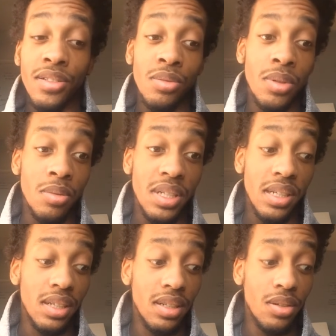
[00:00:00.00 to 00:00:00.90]
and to where
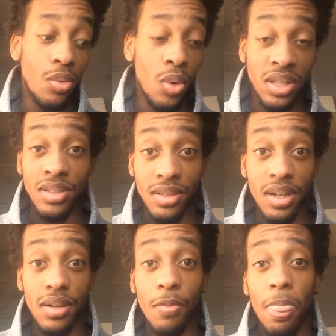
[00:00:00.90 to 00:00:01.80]
we want to
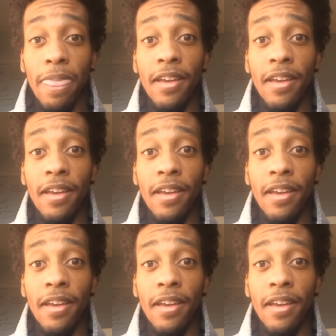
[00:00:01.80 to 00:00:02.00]
go